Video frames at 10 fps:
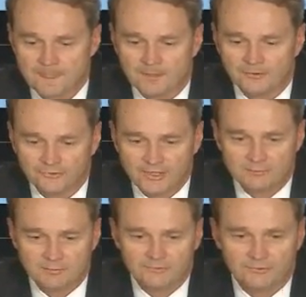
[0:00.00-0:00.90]

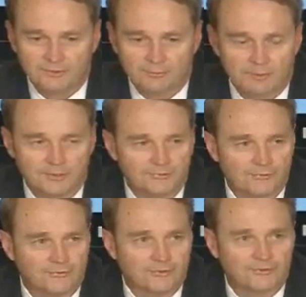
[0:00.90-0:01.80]
statements and the release of
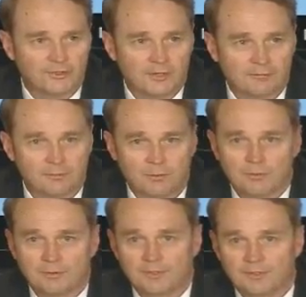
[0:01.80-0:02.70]
the 60-day
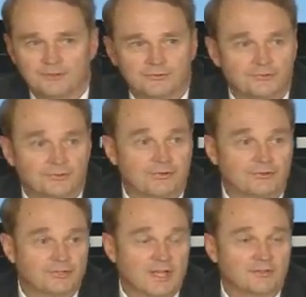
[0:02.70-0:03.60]
report is that the
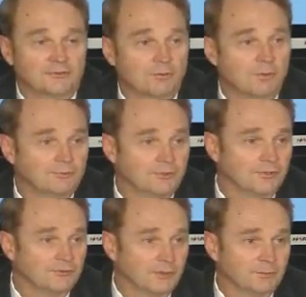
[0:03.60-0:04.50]
status quo is
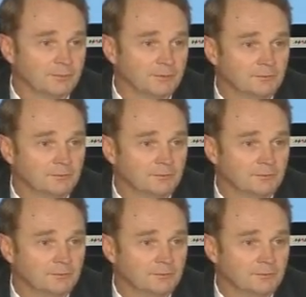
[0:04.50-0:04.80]
unacceptable.